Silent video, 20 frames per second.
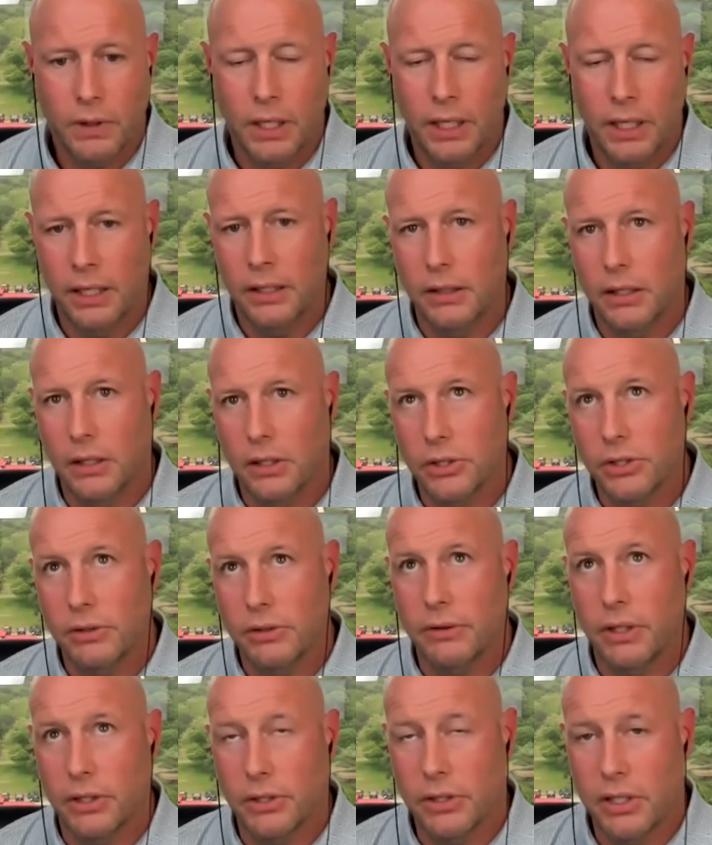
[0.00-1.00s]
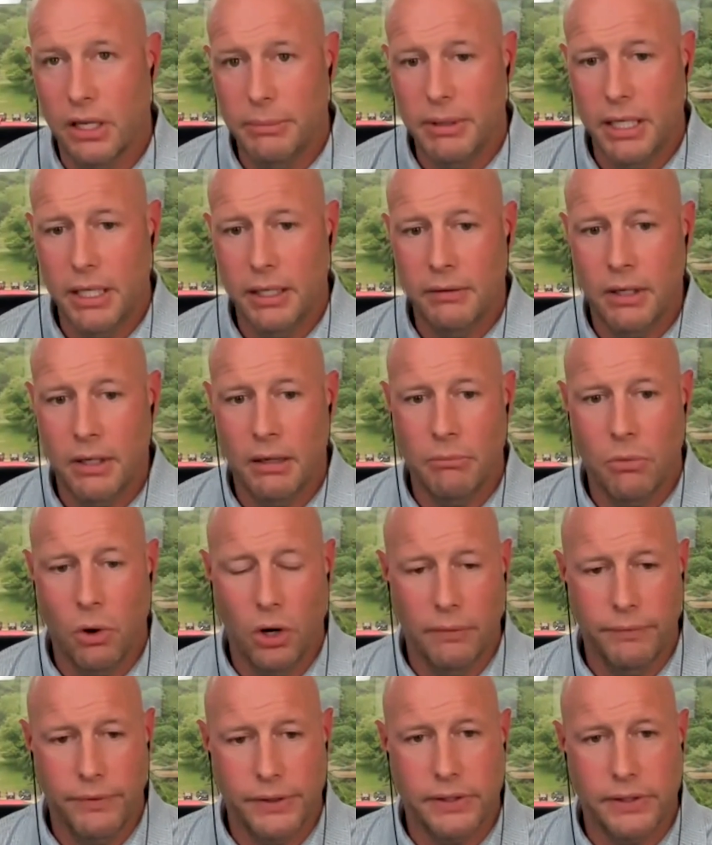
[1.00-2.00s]
And there's going to be
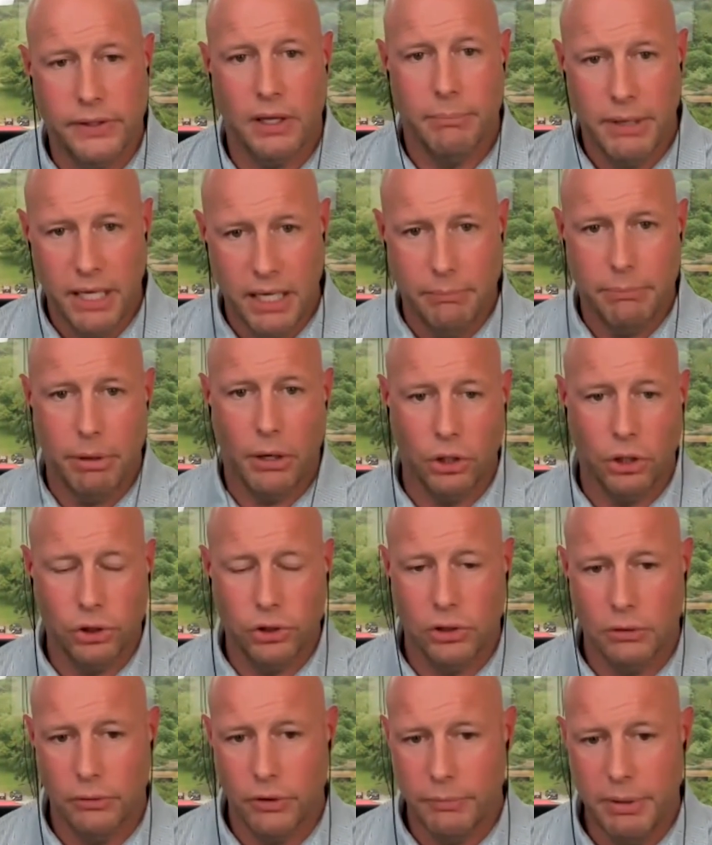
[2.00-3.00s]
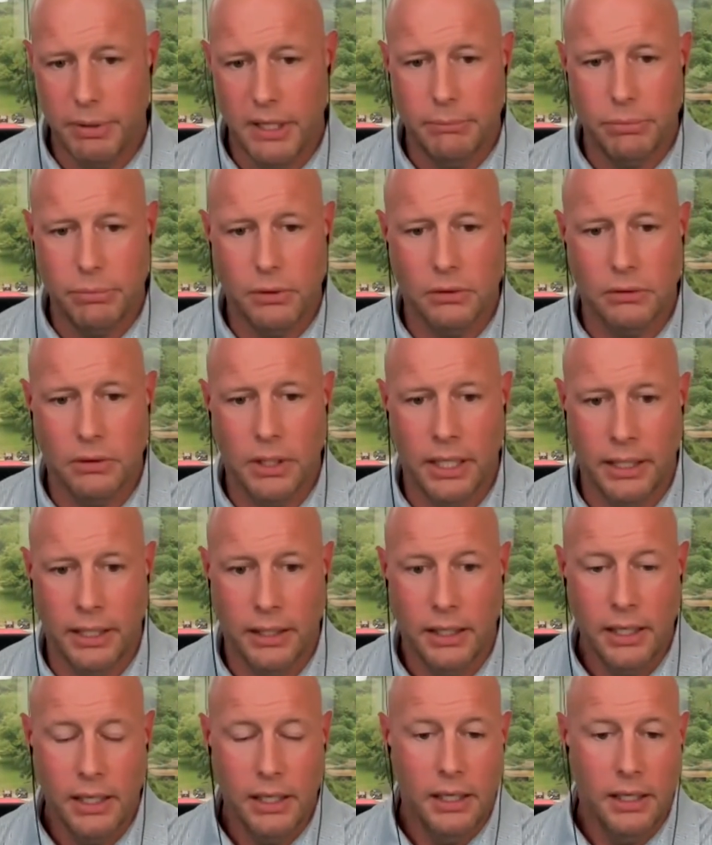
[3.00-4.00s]
more emphasis on being personal with people.
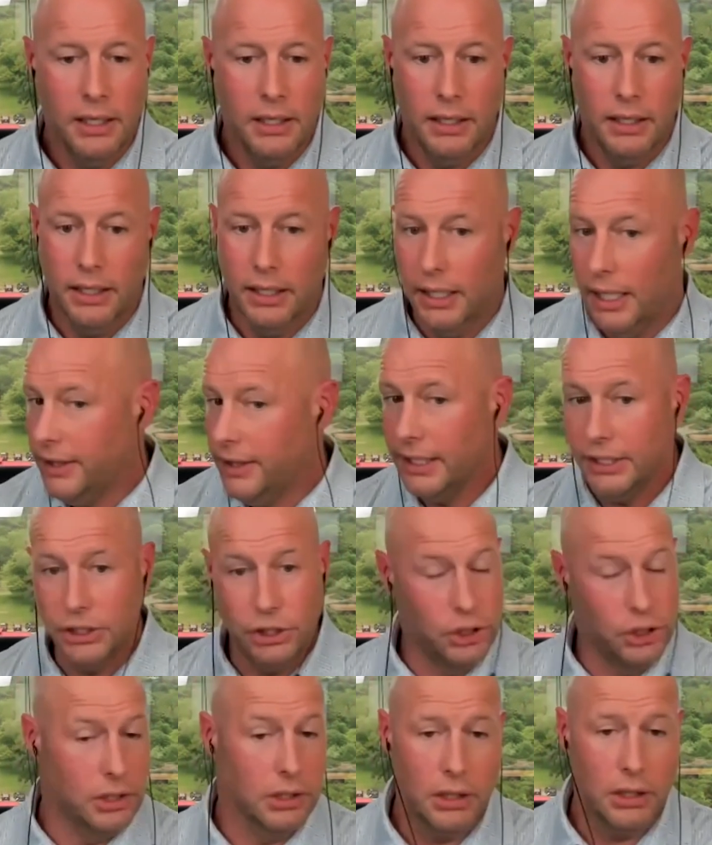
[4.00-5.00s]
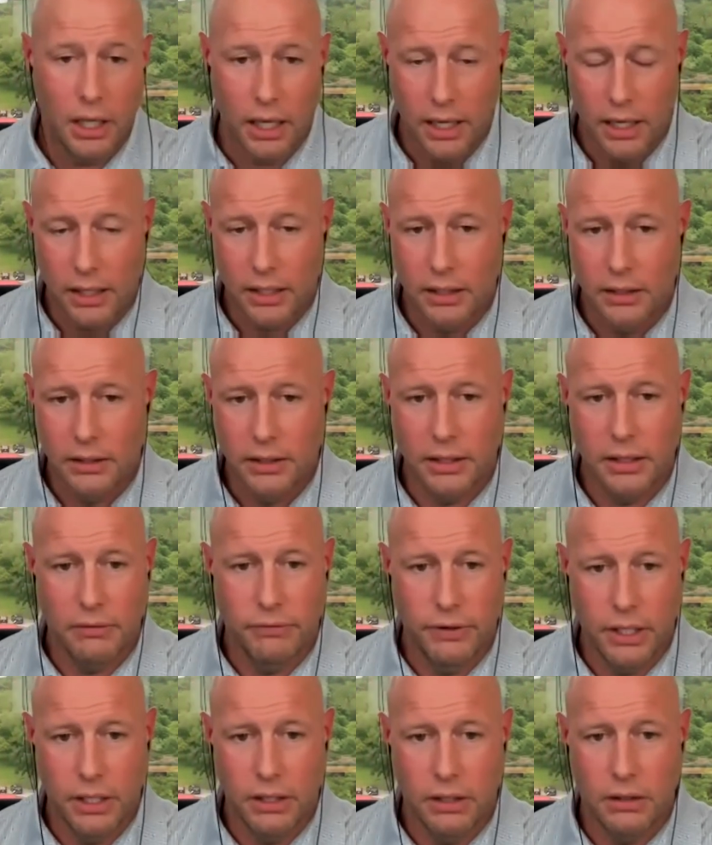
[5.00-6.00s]
And I think it's just luck that the
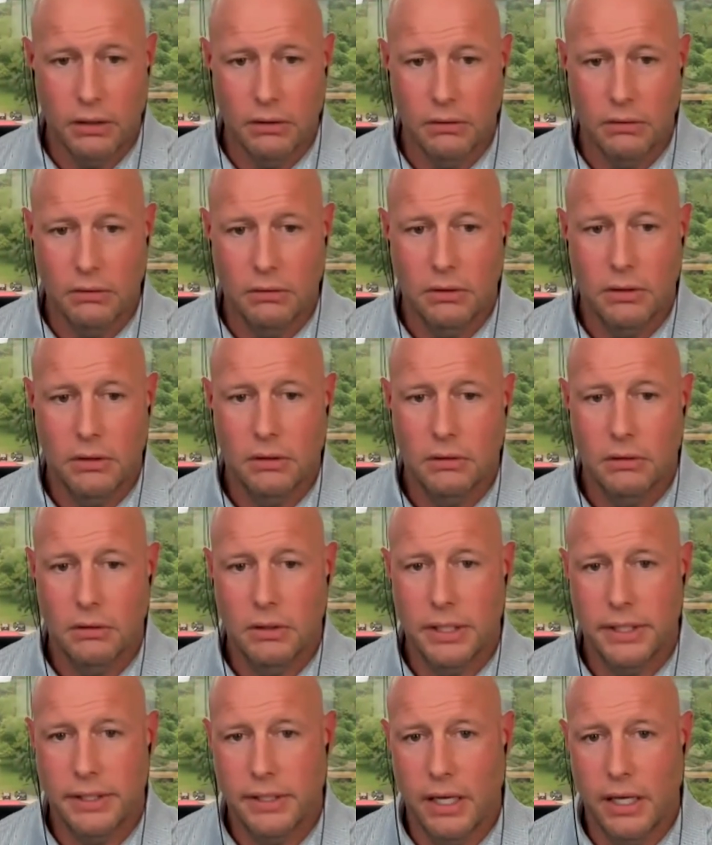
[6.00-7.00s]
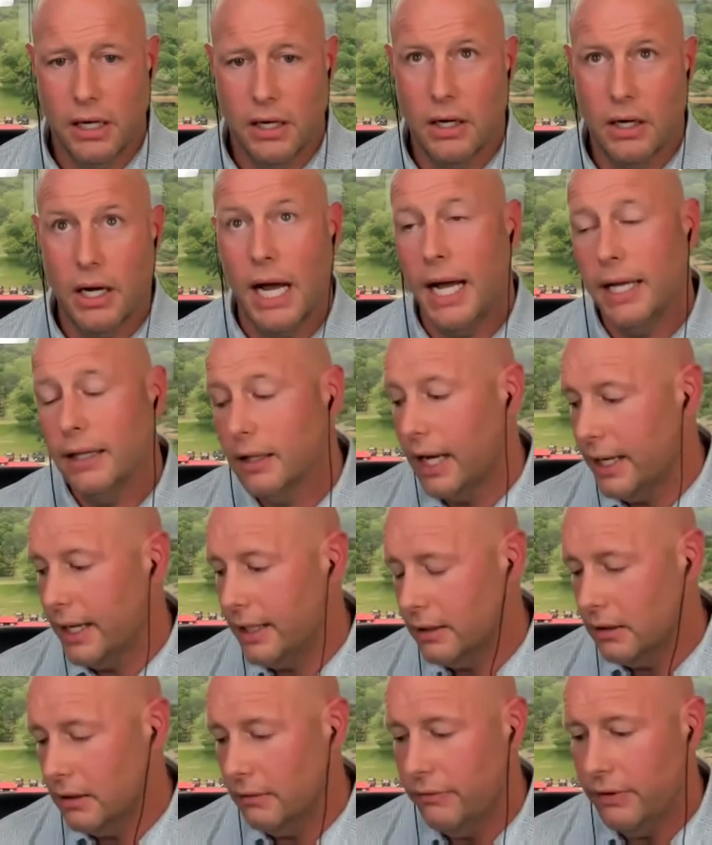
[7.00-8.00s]
video is there. I
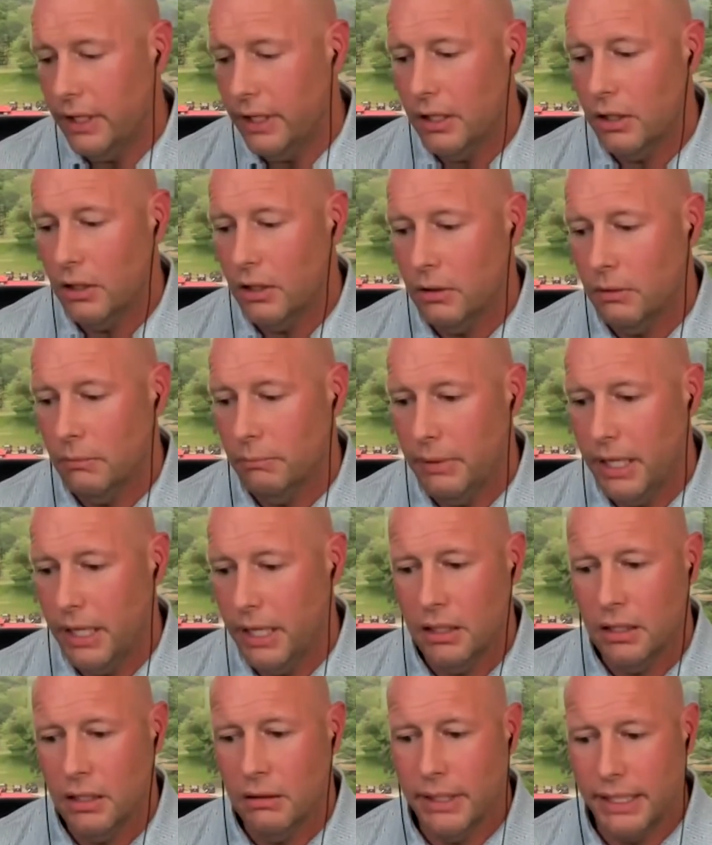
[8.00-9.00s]
like the video medium.